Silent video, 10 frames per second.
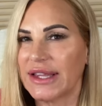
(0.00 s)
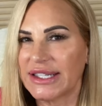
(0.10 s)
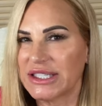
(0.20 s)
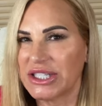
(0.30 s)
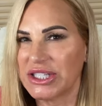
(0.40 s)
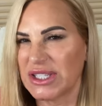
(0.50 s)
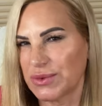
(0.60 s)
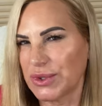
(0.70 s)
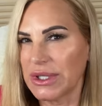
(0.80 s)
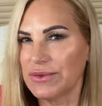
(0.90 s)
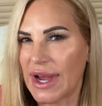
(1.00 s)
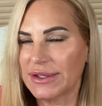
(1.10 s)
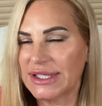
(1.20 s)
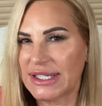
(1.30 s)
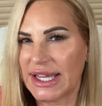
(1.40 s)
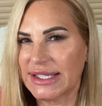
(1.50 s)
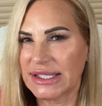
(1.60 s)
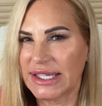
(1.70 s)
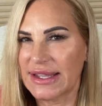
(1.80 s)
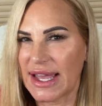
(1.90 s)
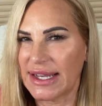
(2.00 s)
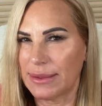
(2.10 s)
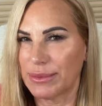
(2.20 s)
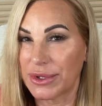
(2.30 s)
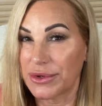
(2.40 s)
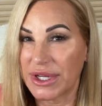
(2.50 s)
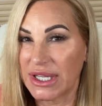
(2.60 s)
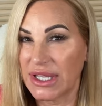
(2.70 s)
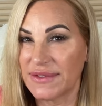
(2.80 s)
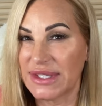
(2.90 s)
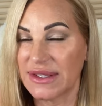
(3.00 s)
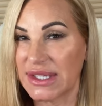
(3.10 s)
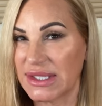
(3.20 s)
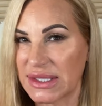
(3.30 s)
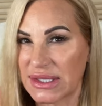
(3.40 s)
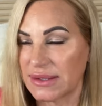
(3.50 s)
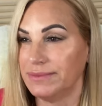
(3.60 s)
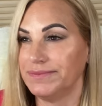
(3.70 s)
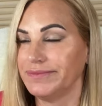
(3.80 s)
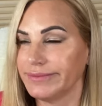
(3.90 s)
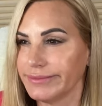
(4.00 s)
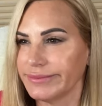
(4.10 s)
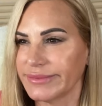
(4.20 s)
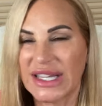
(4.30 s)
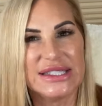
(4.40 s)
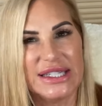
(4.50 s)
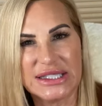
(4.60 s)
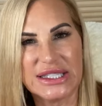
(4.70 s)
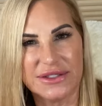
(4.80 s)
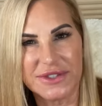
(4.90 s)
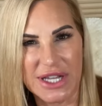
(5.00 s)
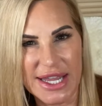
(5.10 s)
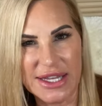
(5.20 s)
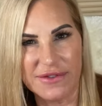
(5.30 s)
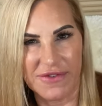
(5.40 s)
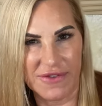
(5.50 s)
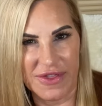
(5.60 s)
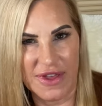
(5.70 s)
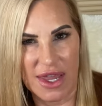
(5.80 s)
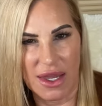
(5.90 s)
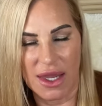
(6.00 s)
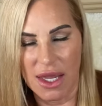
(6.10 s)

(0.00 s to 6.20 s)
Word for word: It just really rounds it nicely, and that ambergris gives it this addictive kind of thing.